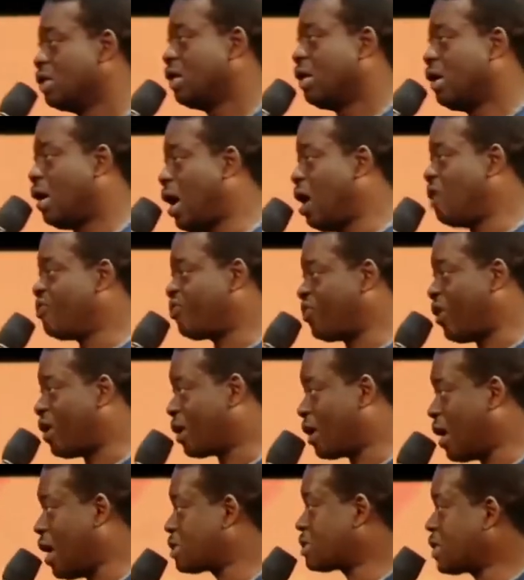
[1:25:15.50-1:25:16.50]

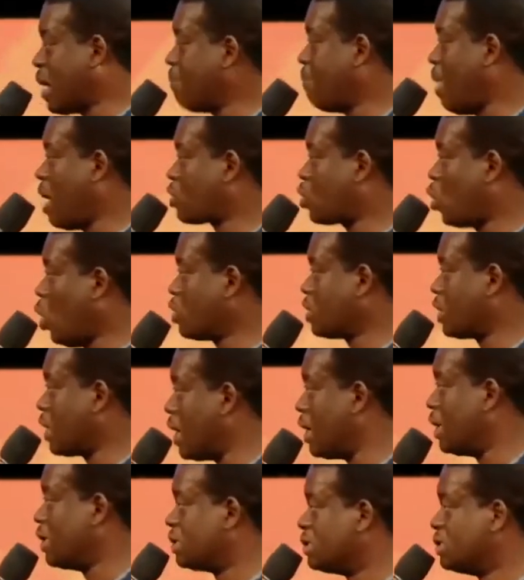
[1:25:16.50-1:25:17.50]
avarata
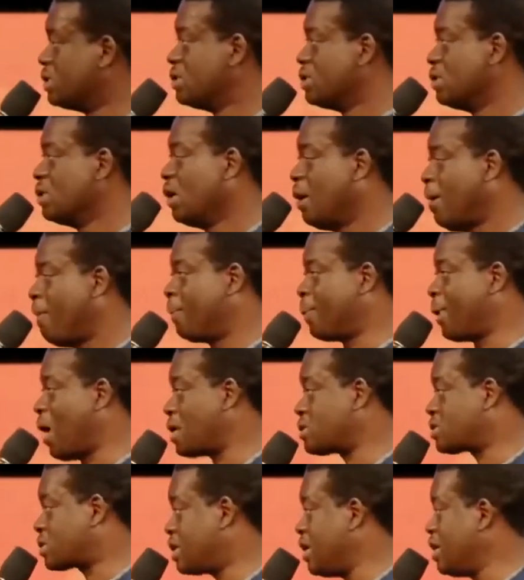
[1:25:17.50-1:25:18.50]

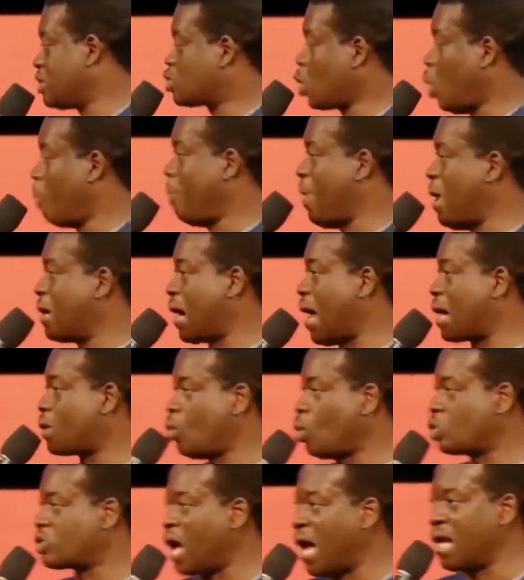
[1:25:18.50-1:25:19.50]
braskito
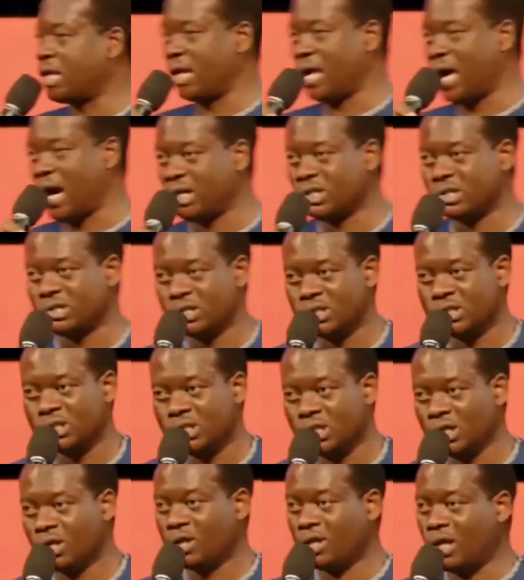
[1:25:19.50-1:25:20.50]
berakutalia
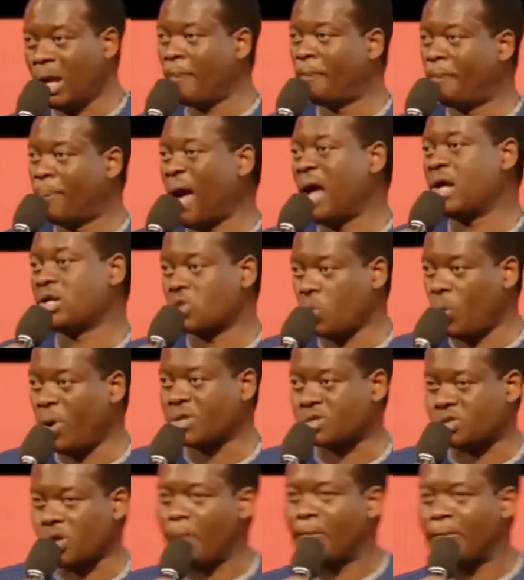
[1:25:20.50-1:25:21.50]
the
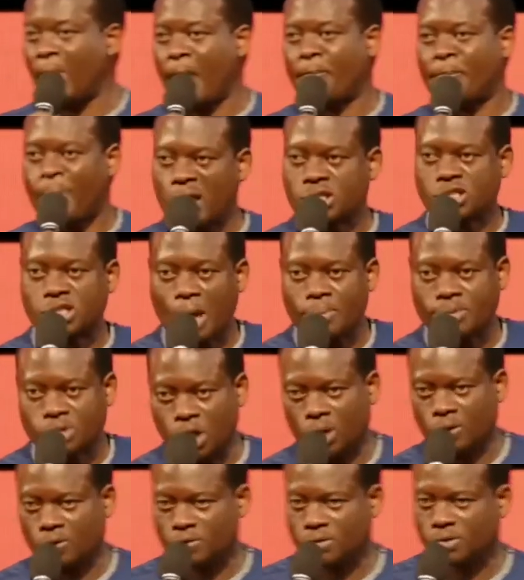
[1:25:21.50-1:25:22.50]
bandwidth of my
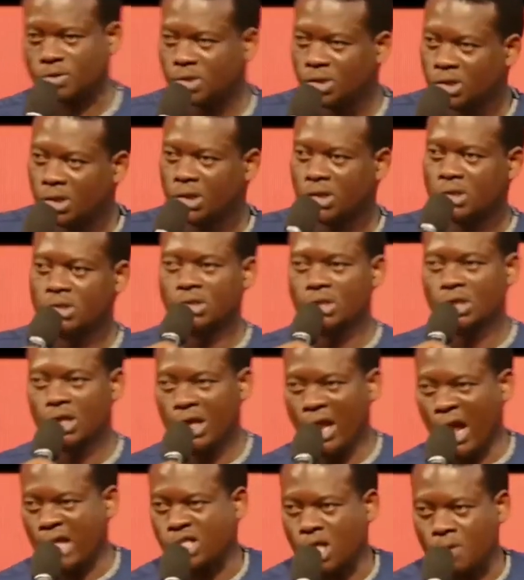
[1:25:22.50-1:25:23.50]
perception.
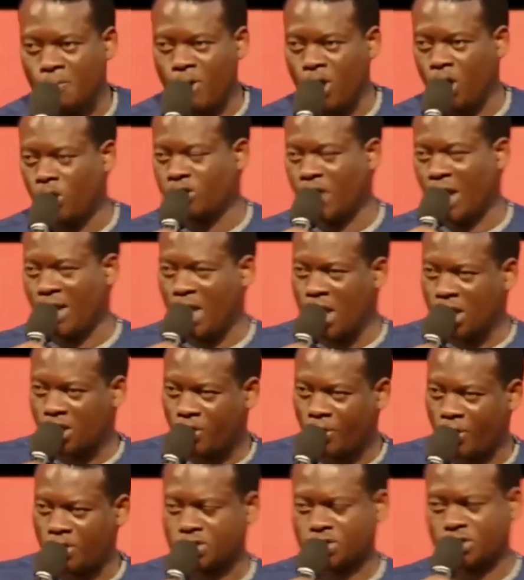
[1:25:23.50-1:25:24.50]
Let it be on the
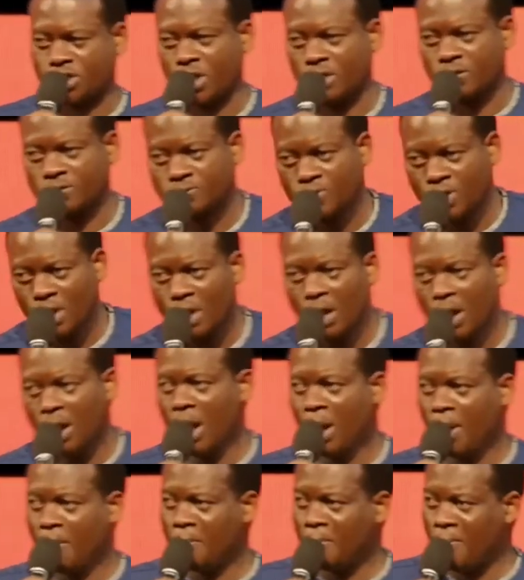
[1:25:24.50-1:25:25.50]
increase.
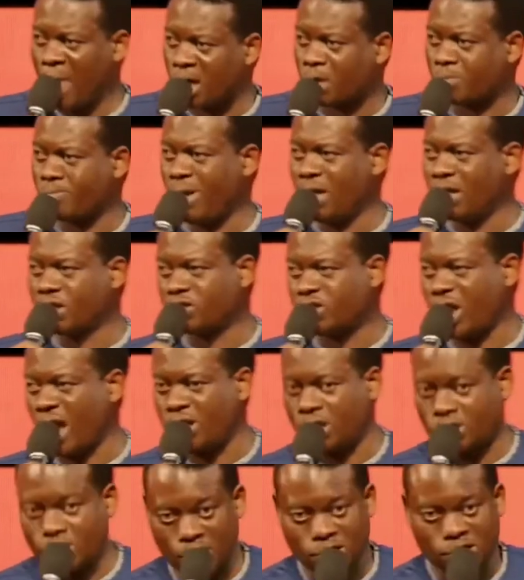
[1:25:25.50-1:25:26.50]
Make me
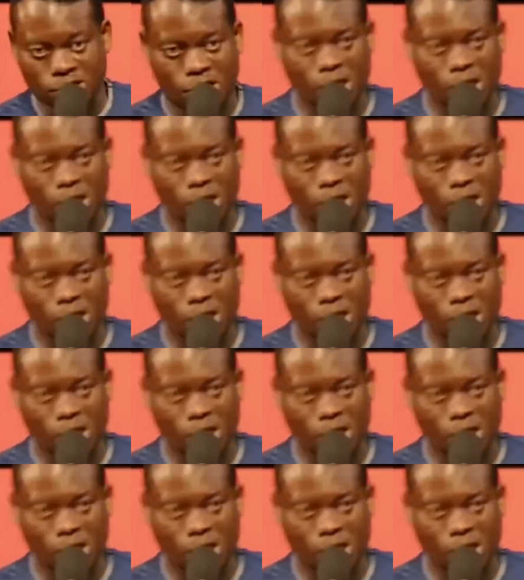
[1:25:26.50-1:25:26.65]
intelligent.